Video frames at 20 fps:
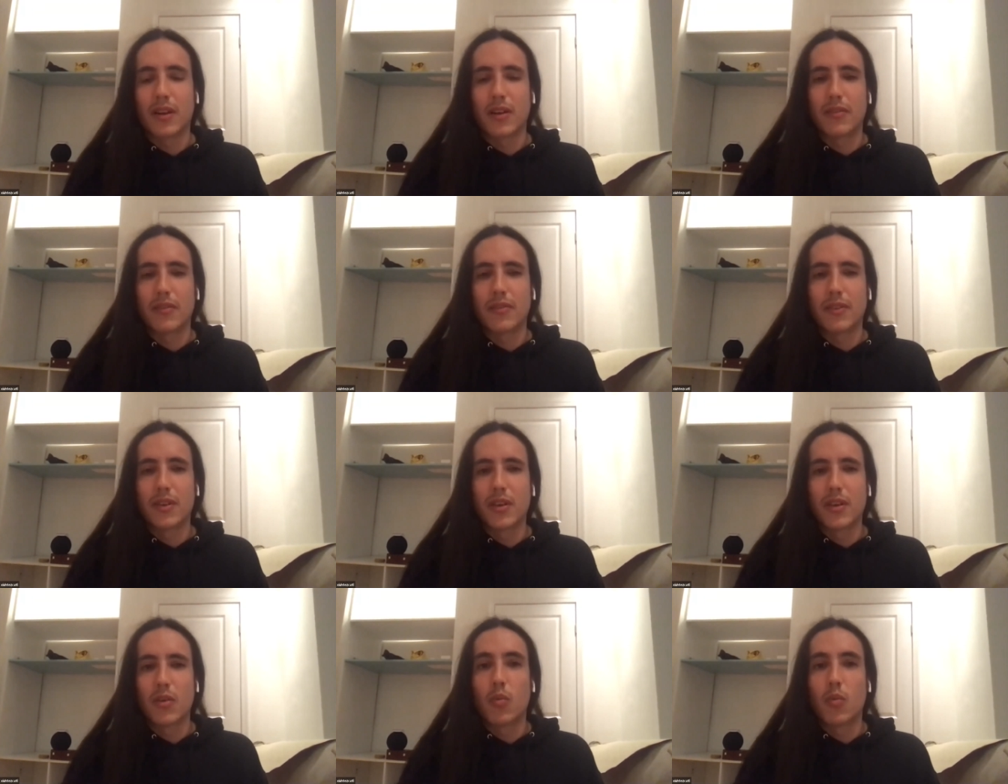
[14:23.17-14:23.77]
of
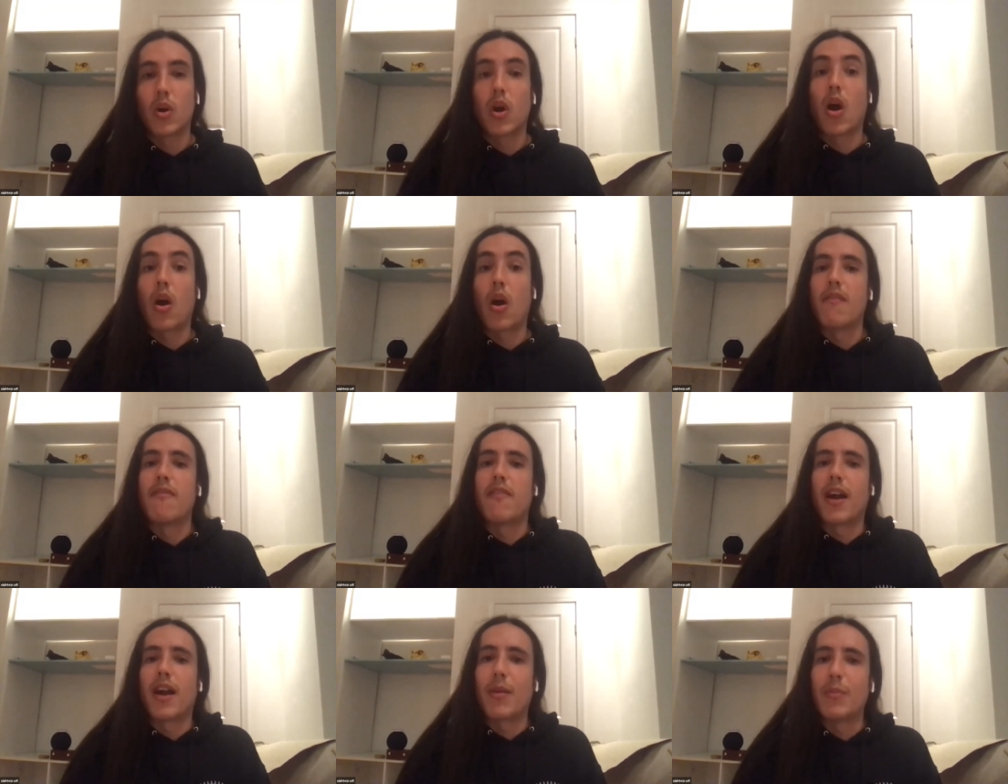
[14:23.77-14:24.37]
what
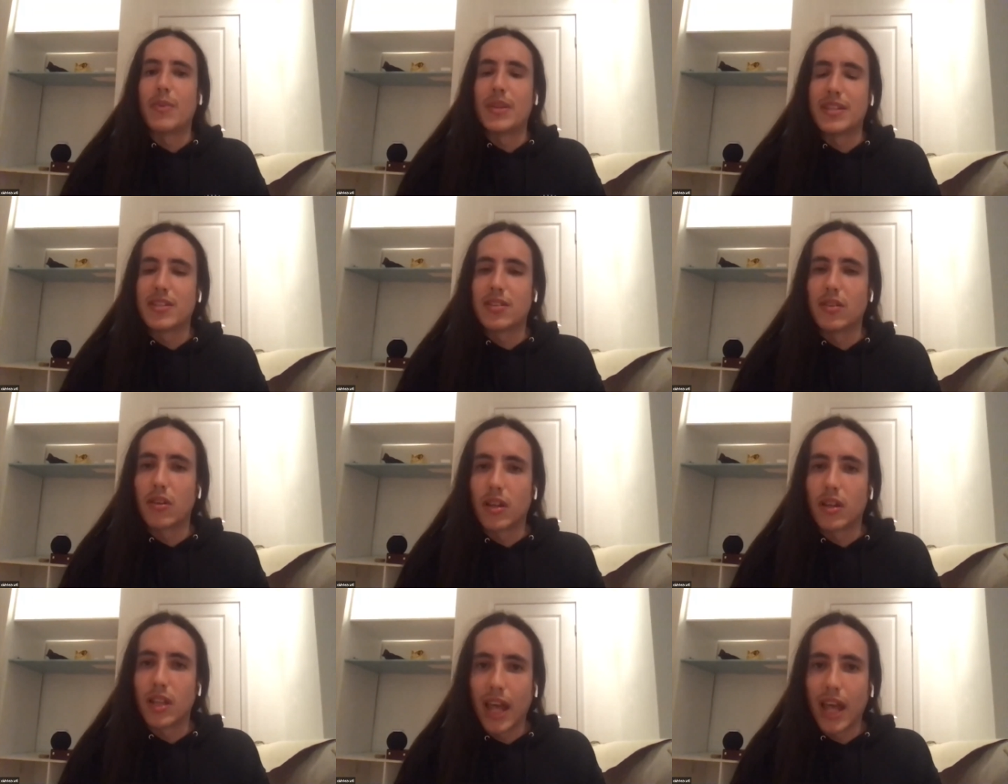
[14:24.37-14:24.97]
our
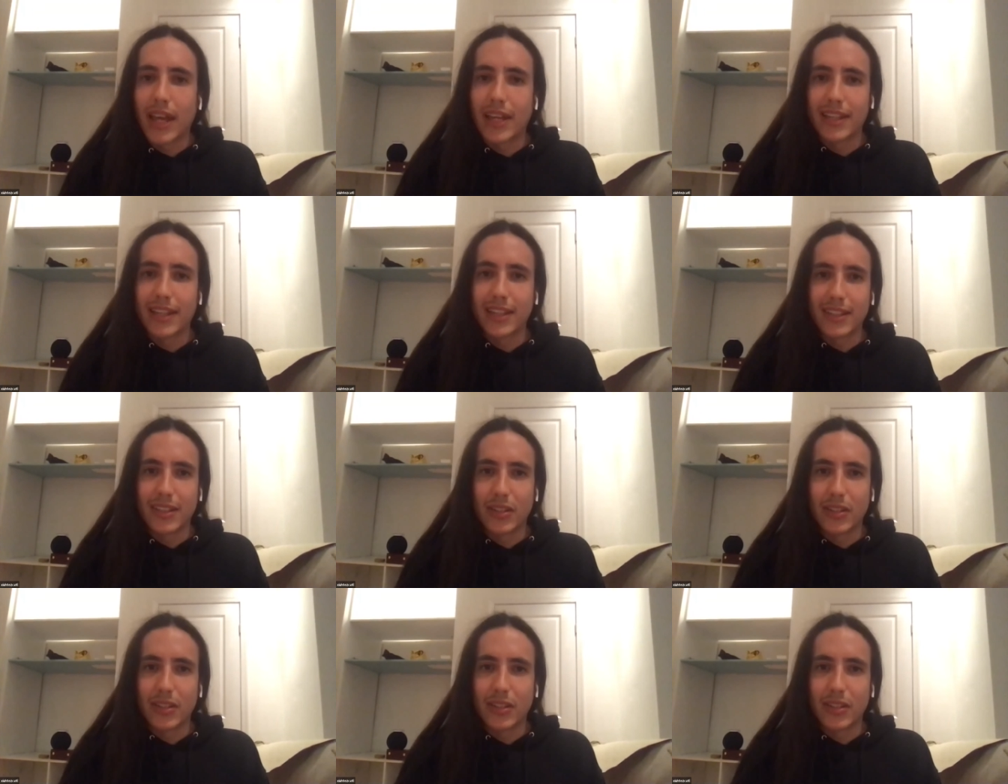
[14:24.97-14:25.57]
environments look like
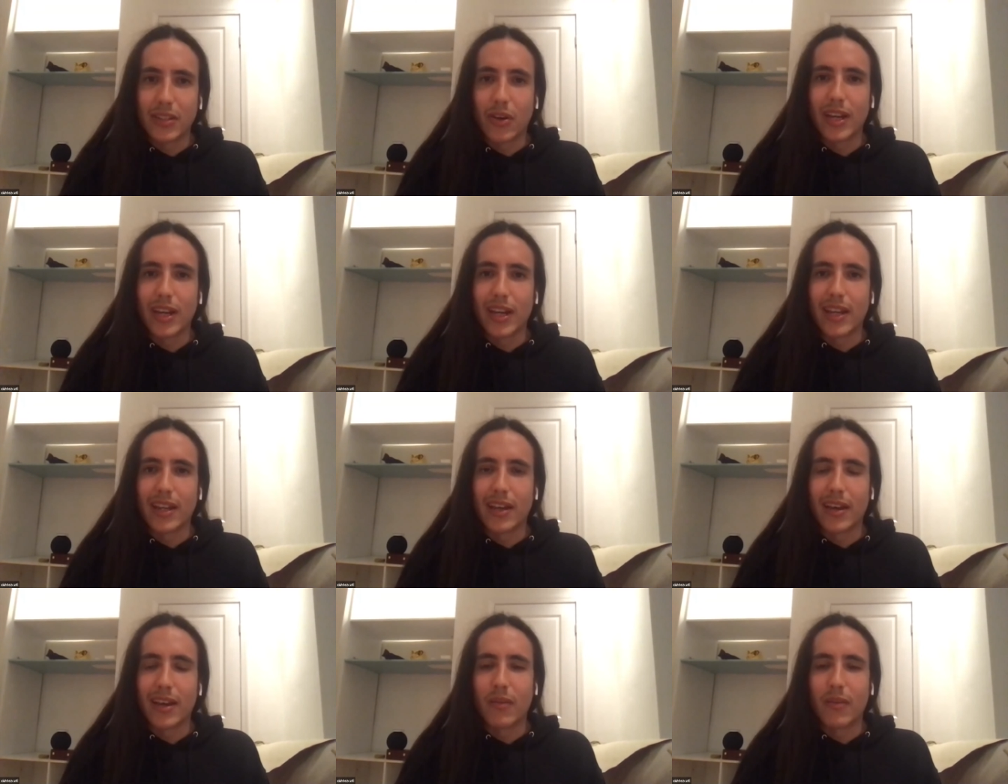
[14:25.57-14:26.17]
you know
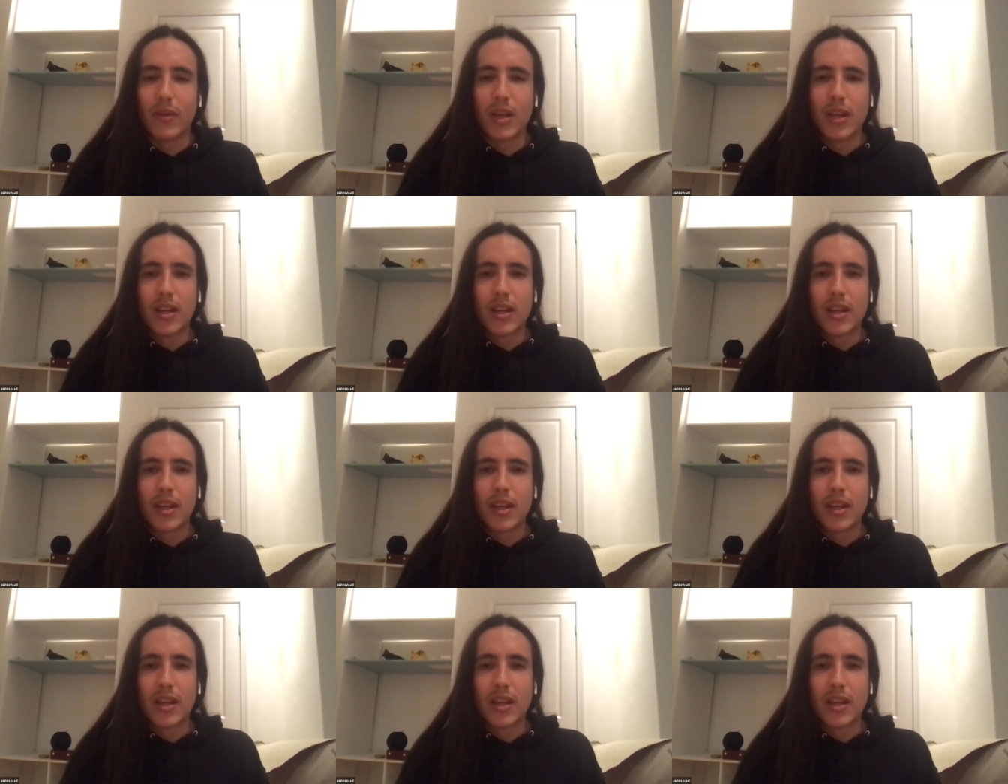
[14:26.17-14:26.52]
and uh,